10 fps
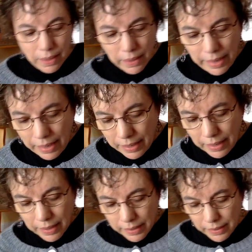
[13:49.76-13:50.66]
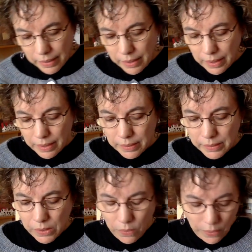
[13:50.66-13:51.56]
And
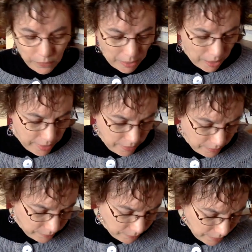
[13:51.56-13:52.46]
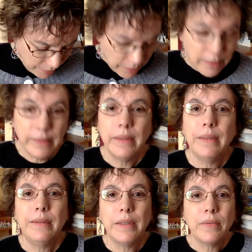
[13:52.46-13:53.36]
so I did this a
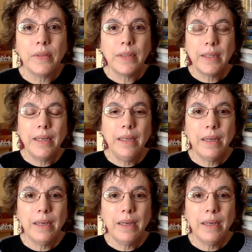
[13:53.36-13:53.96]
little differently.